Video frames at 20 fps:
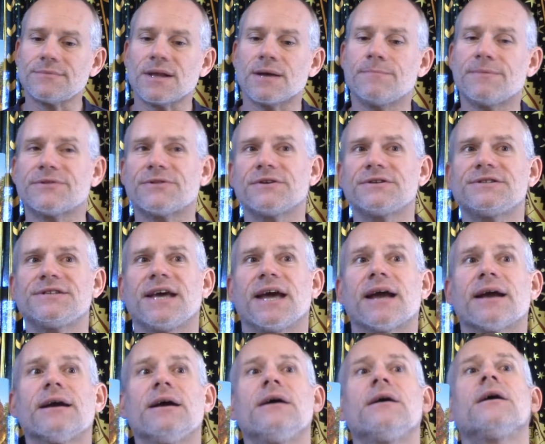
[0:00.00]
But they're
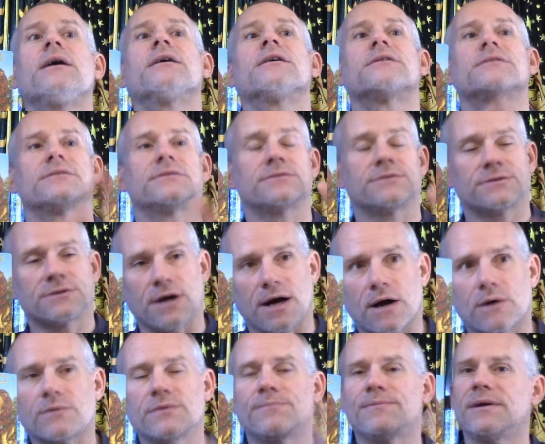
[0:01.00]
saying
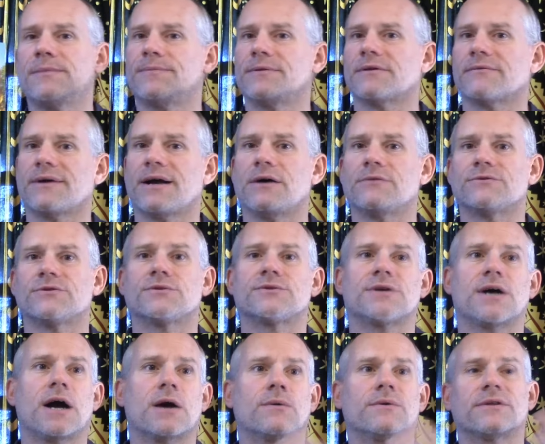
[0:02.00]
talk with people around you.
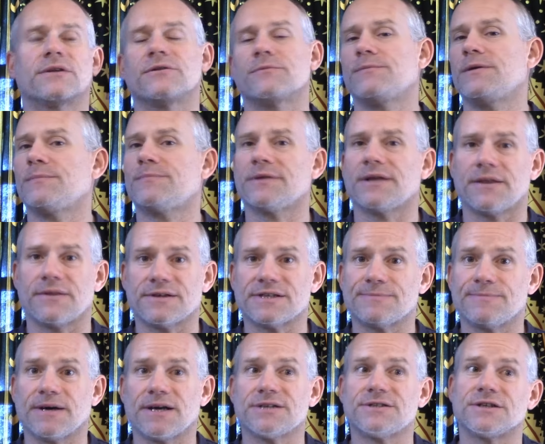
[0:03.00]
Talk with other people on this
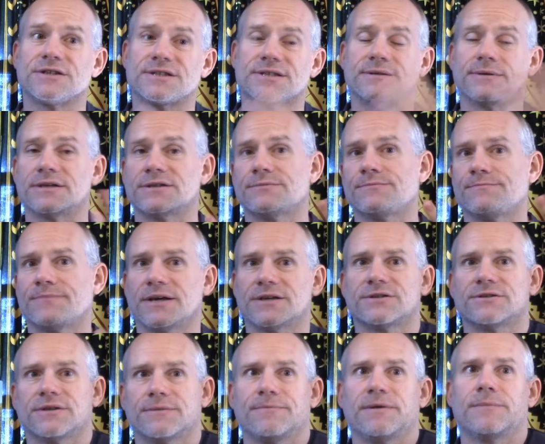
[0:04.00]
bus, just
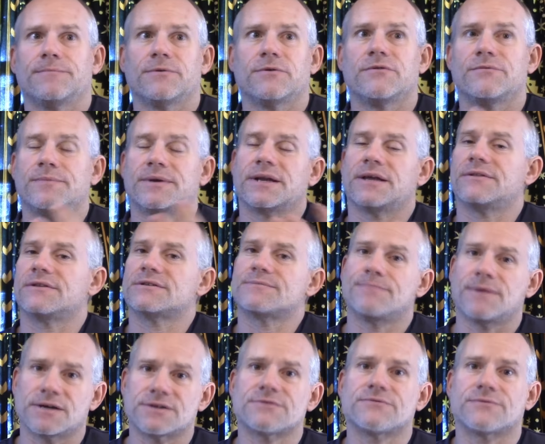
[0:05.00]
especially people who have been on this
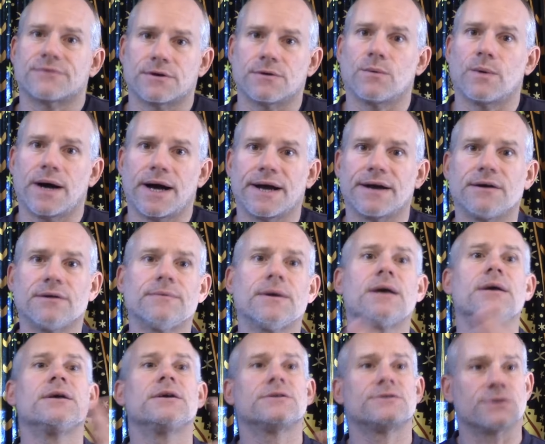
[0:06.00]
bus for a while.
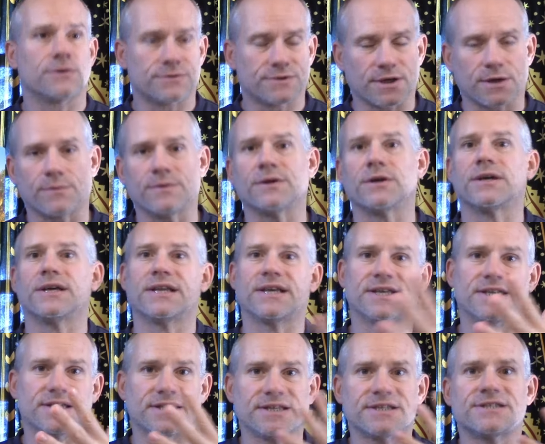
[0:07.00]
So it's like when you're getting
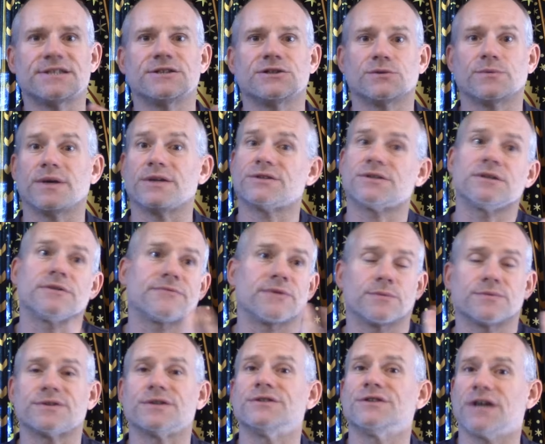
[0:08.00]
into the situation, if it
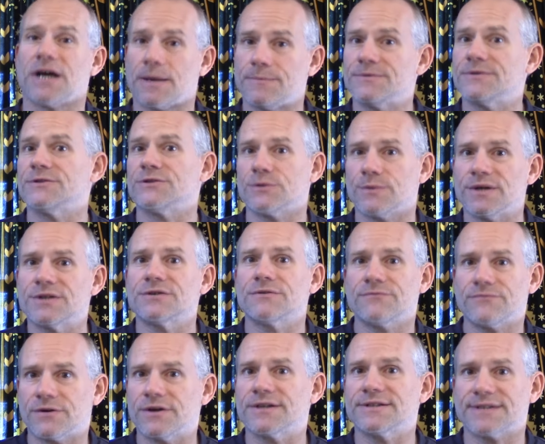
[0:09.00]
was a job
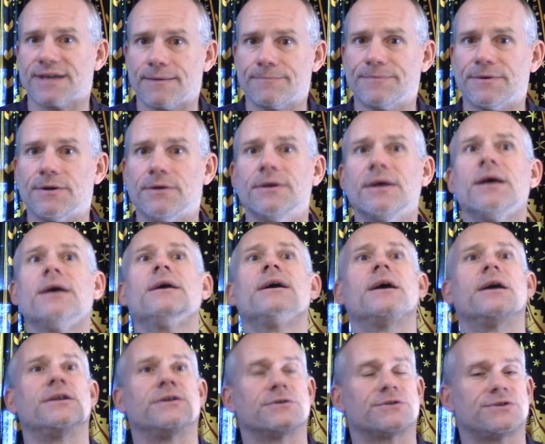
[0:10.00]
situation, for example,
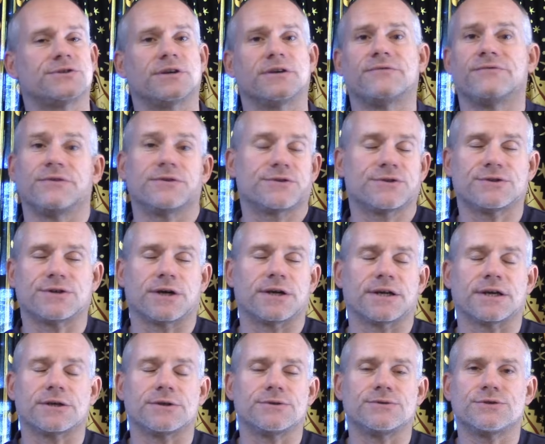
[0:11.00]
and you're if you're
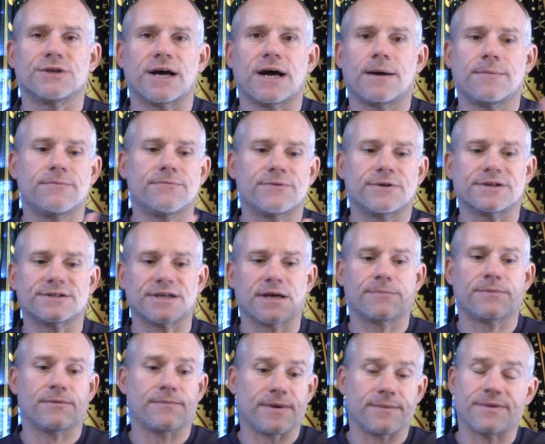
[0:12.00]
starting a new job, for
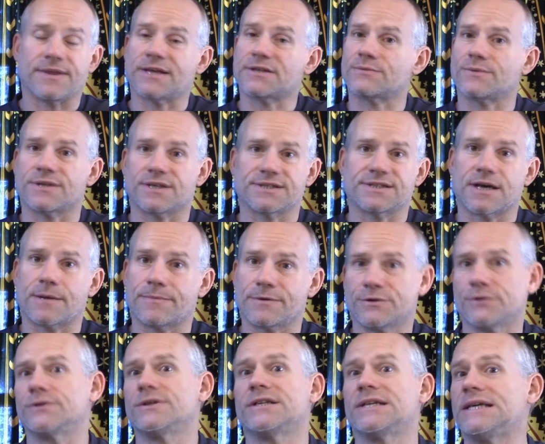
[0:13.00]
example, maybe that's what this
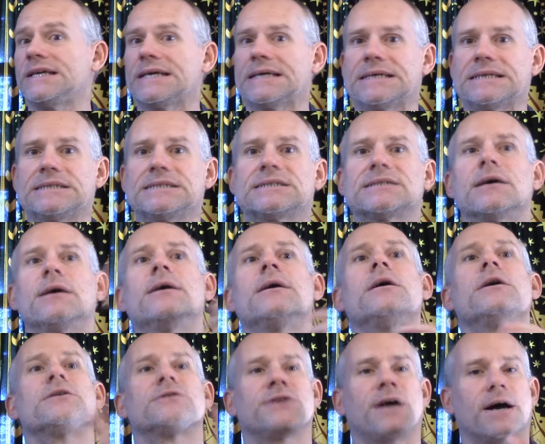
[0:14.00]
opportunity is.
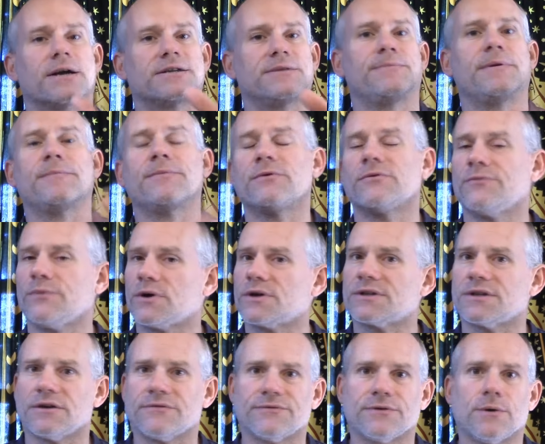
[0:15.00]
Talk to people who've
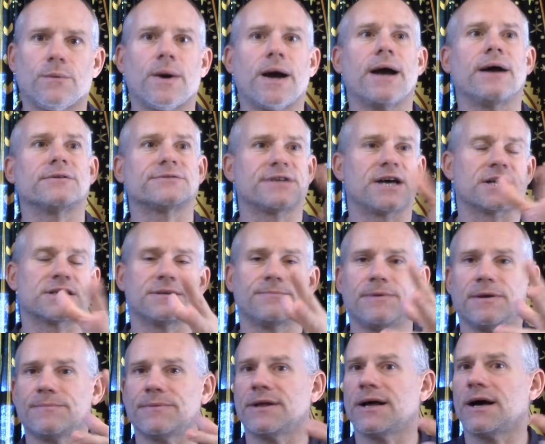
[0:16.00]
worked there for a while. Talk to people